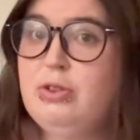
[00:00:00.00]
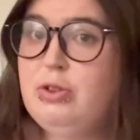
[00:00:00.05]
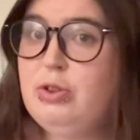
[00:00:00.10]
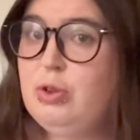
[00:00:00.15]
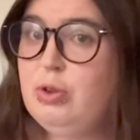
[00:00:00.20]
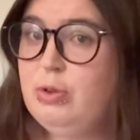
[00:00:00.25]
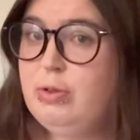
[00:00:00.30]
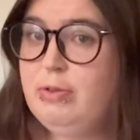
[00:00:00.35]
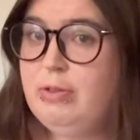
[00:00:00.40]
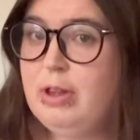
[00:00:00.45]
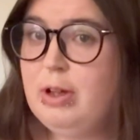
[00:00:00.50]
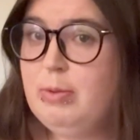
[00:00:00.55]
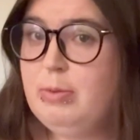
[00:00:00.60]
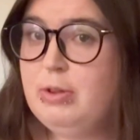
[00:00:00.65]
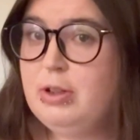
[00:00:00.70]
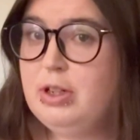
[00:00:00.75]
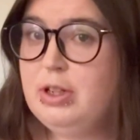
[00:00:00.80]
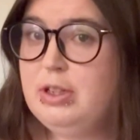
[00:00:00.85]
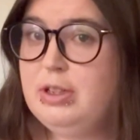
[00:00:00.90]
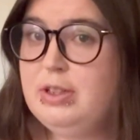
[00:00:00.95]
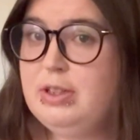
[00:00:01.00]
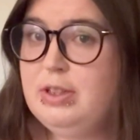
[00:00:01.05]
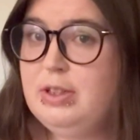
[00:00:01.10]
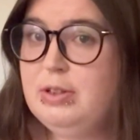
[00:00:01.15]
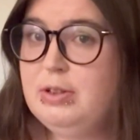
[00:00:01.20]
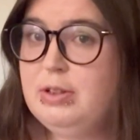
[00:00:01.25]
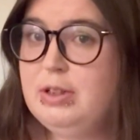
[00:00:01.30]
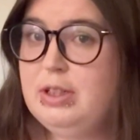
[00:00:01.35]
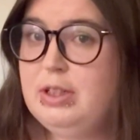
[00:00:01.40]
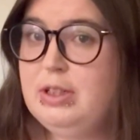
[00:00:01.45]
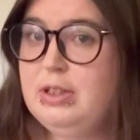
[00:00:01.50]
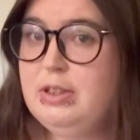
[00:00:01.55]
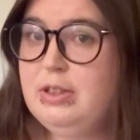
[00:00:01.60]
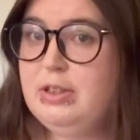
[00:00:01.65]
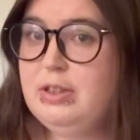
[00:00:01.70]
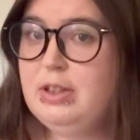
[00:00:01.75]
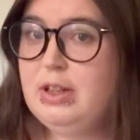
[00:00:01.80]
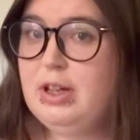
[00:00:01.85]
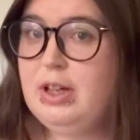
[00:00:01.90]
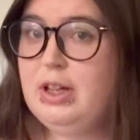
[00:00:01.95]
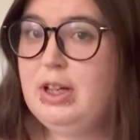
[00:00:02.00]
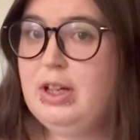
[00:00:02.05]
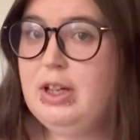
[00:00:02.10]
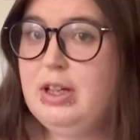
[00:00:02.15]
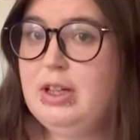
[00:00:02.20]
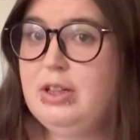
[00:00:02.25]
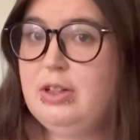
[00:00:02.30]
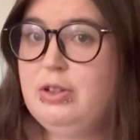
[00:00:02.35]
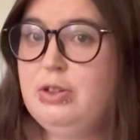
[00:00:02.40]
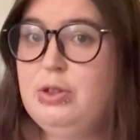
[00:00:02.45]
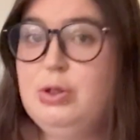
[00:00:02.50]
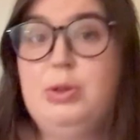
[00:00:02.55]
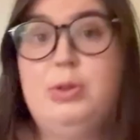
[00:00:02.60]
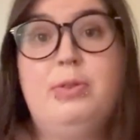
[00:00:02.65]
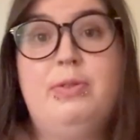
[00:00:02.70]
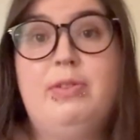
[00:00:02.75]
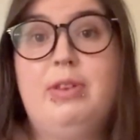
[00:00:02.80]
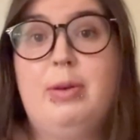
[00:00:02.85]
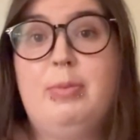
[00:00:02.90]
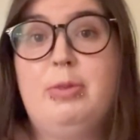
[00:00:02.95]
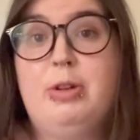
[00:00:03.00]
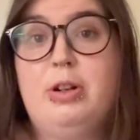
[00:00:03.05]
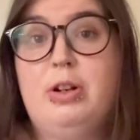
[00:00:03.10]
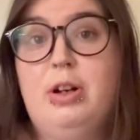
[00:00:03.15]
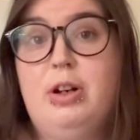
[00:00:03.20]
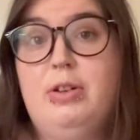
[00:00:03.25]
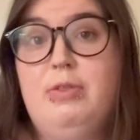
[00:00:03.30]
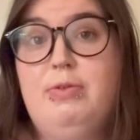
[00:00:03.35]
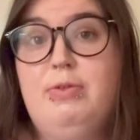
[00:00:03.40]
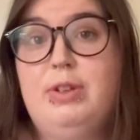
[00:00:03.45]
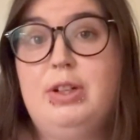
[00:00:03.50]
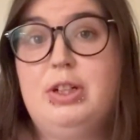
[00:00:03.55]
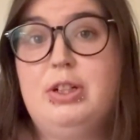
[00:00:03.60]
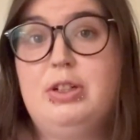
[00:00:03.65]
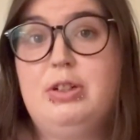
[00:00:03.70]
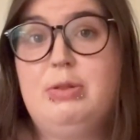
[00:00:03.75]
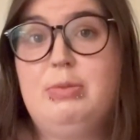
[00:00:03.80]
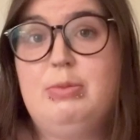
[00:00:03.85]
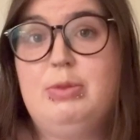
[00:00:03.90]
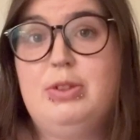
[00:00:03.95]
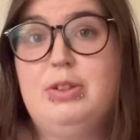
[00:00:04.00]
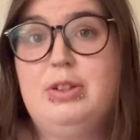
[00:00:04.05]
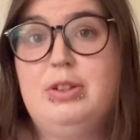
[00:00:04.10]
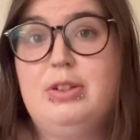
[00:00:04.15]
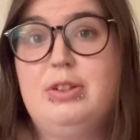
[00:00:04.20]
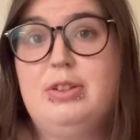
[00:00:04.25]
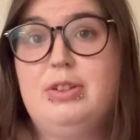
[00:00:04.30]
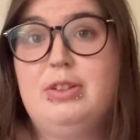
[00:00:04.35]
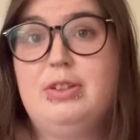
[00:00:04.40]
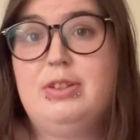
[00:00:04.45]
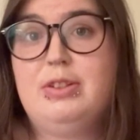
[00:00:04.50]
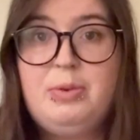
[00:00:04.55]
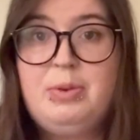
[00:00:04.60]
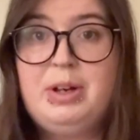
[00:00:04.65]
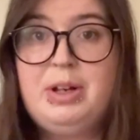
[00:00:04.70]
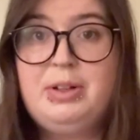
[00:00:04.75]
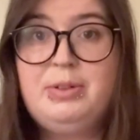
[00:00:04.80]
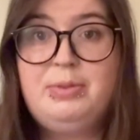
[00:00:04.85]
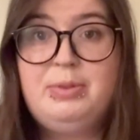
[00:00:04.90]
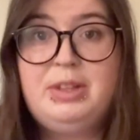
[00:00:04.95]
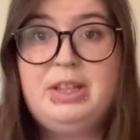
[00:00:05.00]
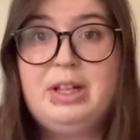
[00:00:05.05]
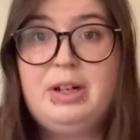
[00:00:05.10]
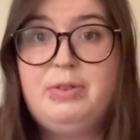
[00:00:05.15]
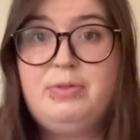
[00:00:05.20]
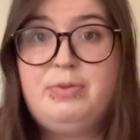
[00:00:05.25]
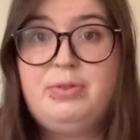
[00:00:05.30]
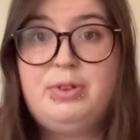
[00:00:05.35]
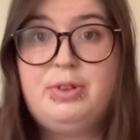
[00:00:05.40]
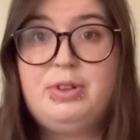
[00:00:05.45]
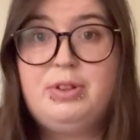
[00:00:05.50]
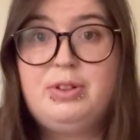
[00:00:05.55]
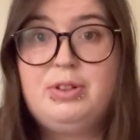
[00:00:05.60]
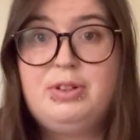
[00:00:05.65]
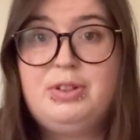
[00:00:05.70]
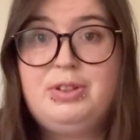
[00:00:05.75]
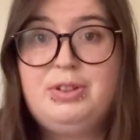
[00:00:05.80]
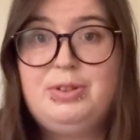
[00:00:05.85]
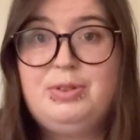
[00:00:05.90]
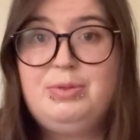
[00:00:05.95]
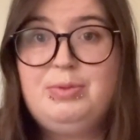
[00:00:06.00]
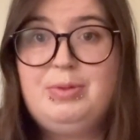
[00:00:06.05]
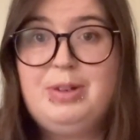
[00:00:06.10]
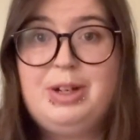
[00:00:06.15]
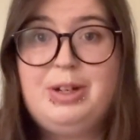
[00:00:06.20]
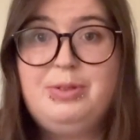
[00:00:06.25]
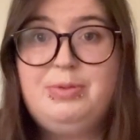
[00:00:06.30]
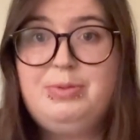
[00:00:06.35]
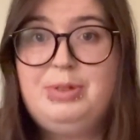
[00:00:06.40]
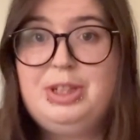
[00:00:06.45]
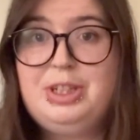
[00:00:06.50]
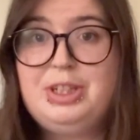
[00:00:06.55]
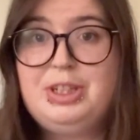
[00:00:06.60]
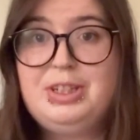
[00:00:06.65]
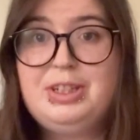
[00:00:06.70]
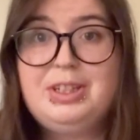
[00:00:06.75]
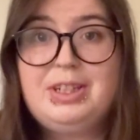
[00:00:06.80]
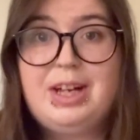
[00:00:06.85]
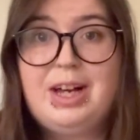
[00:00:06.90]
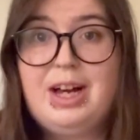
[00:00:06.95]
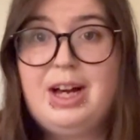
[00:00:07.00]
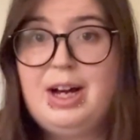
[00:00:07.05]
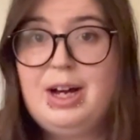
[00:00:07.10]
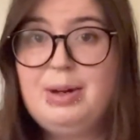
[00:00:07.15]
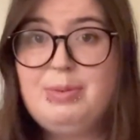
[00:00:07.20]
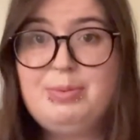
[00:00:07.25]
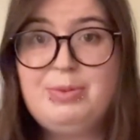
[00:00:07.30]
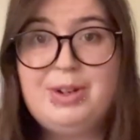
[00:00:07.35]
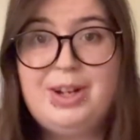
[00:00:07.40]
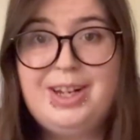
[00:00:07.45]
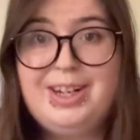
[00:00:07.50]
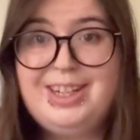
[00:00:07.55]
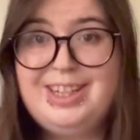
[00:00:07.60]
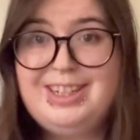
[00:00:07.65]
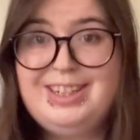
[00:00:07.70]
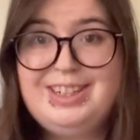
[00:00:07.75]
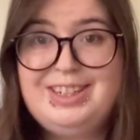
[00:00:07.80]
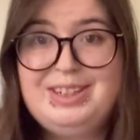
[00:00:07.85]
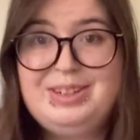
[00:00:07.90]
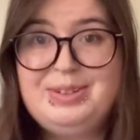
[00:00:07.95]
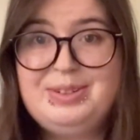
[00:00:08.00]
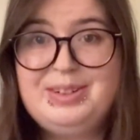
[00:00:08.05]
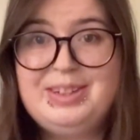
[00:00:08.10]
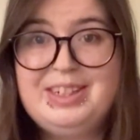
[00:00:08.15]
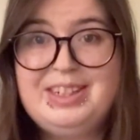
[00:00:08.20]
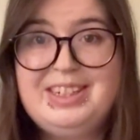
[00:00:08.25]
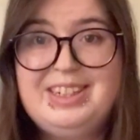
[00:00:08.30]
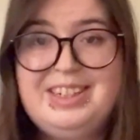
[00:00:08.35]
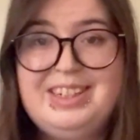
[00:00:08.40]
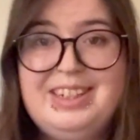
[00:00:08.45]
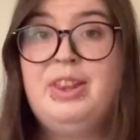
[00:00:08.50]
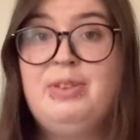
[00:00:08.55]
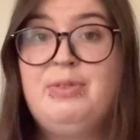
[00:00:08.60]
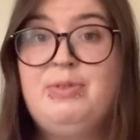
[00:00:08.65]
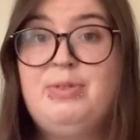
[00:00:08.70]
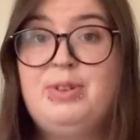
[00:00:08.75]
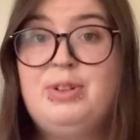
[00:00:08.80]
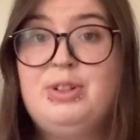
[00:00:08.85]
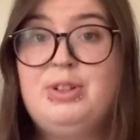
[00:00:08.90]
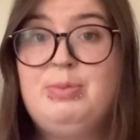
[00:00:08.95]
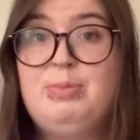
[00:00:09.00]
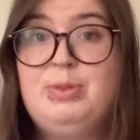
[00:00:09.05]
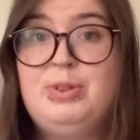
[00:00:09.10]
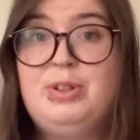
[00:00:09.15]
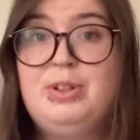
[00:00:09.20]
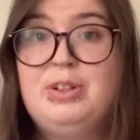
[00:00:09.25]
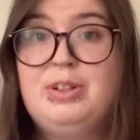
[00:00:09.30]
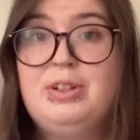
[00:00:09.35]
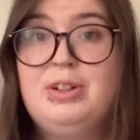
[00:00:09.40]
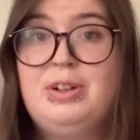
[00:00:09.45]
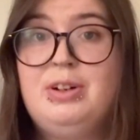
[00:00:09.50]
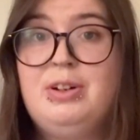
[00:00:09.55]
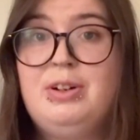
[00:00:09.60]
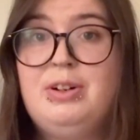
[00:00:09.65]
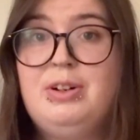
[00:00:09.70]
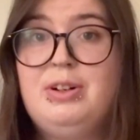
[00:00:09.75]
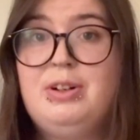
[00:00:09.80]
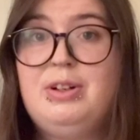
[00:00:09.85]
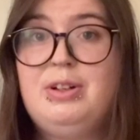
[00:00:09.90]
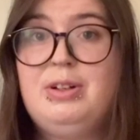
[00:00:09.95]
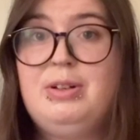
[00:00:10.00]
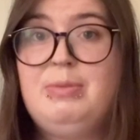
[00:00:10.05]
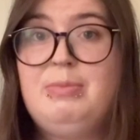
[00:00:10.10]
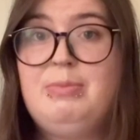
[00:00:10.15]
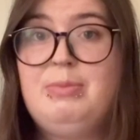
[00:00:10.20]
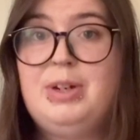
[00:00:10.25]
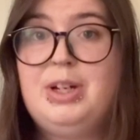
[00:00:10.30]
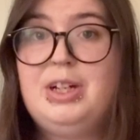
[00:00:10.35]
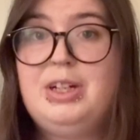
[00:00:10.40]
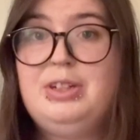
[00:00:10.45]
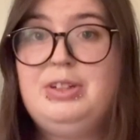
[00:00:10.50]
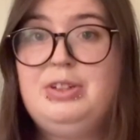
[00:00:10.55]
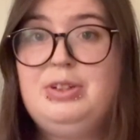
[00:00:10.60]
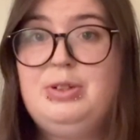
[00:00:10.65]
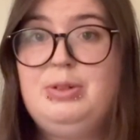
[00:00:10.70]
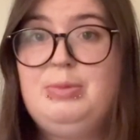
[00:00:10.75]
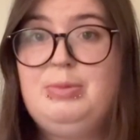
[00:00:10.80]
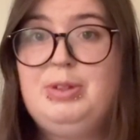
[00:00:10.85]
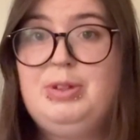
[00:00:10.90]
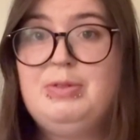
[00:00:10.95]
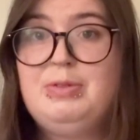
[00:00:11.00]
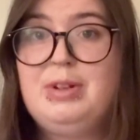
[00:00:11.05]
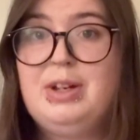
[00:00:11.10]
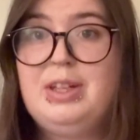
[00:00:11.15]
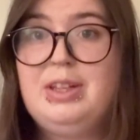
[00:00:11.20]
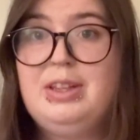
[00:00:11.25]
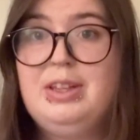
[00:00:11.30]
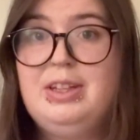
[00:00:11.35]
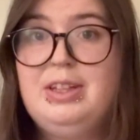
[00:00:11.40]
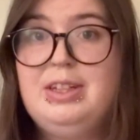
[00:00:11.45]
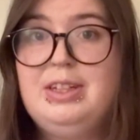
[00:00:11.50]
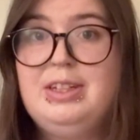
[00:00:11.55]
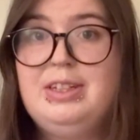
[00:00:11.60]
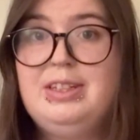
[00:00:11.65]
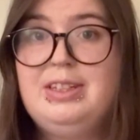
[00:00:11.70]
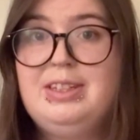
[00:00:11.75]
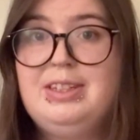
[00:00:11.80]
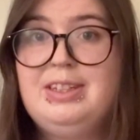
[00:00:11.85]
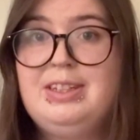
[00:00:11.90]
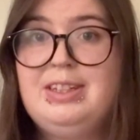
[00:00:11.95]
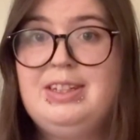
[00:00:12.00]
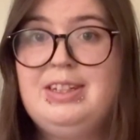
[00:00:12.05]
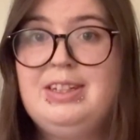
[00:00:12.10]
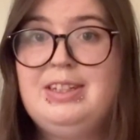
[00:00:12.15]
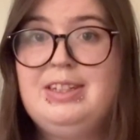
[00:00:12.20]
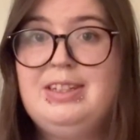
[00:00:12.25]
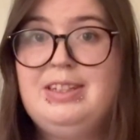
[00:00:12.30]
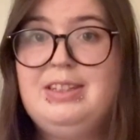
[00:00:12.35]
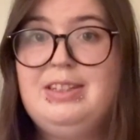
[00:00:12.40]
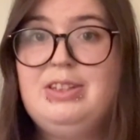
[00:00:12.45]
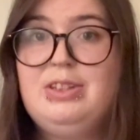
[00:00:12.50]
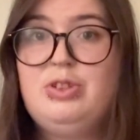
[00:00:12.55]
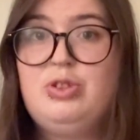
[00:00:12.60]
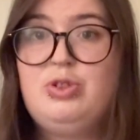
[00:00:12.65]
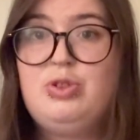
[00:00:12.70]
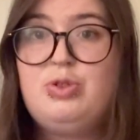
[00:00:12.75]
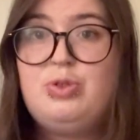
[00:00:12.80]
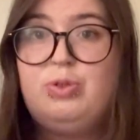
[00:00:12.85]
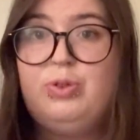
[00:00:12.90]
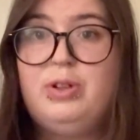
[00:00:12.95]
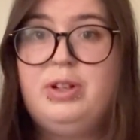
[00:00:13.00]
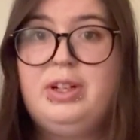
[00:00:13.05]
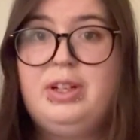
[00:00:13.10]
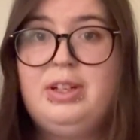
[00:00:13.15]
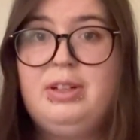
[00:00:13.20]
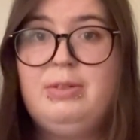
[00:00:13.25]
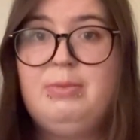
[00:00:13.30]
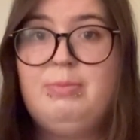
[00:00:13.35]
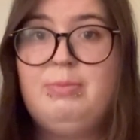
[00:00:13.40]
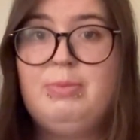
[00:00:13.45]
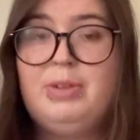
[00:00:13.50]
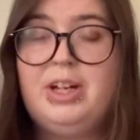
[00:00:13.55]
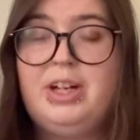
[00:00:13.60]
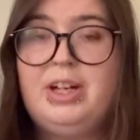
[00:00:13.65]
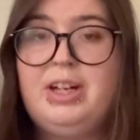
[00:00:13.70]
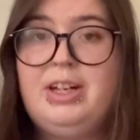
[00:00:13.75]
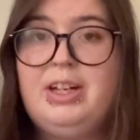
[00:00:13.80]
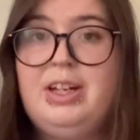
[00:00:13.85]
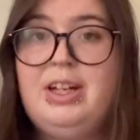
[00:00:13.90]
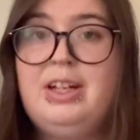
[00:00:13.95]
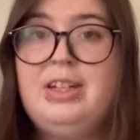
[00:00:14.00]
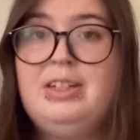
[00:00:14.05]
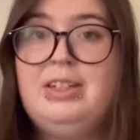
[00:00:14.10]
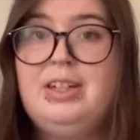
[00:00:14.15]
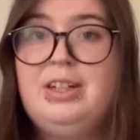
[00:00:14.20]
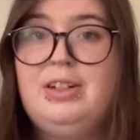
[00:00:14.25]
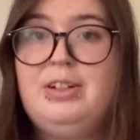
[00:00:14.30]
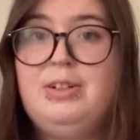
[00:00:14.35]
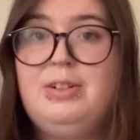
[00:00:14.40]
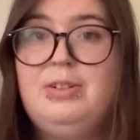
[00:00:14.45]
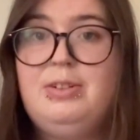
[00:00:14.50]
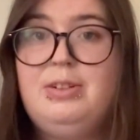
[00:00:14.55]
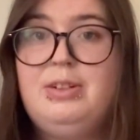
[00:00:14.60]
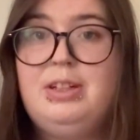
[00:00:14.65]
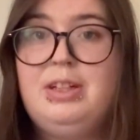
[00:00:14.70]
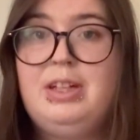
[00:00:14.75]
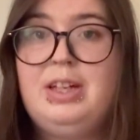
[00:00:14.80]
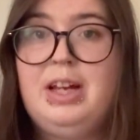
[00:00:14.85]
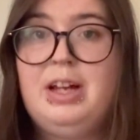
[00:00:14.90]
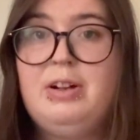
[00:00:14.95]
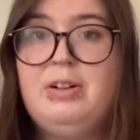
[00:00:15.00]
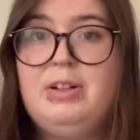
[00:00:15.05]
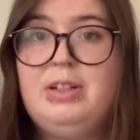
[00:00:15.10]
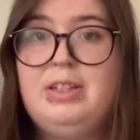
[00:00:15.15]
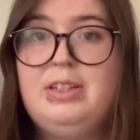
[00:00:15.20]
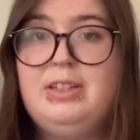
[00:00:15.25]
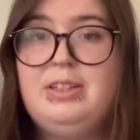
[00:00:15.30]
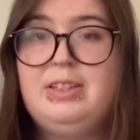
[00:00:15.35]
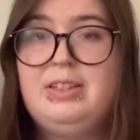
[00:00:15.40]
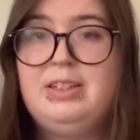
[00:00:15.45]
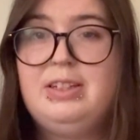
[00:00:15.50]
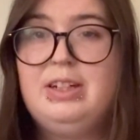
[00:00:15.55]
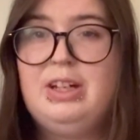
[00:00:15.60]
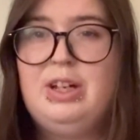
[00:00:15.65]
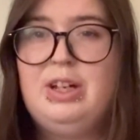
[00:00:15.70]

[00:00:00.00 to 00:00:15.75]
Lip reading: 2 of them are in a series, and 2 of them are nonfiction books. Well, without further ado, why don't we just hop right into it? The first book on my to-be-read list is Troy by Adele Garris.